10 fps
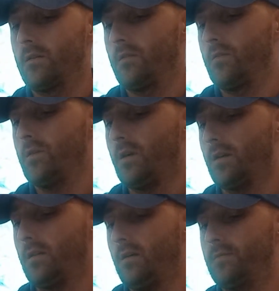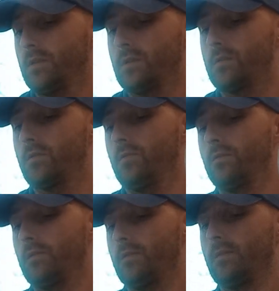yeah, I love this.
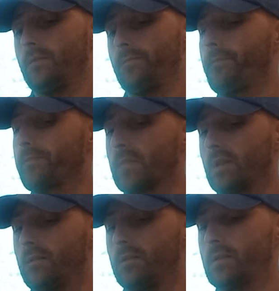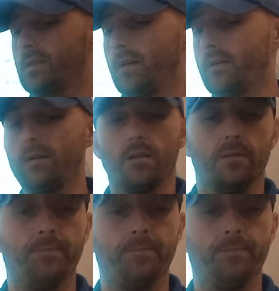So, the cycle.